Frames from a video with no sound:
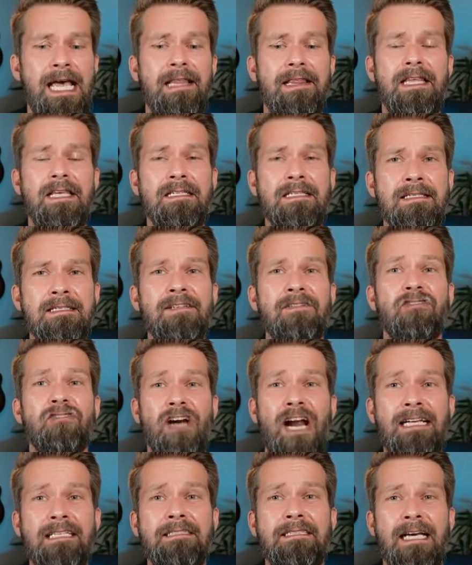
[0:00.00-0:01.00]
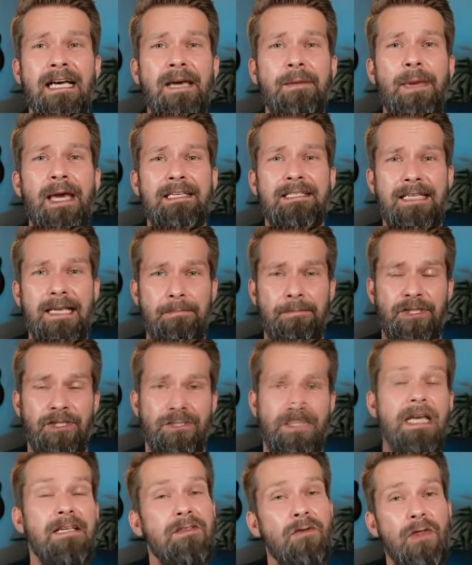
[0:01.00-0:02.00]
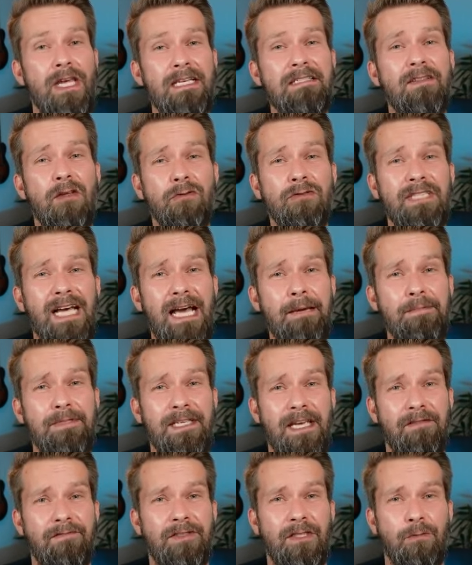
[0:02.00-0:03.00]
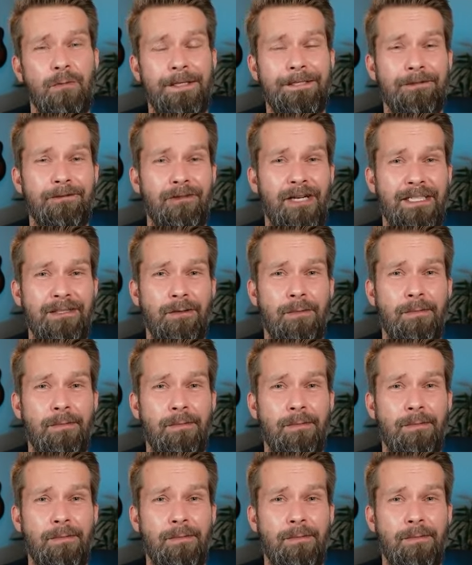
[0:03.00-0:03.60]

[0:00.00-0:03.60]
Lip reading: This is a runtime exception. So there's no type safety when you run your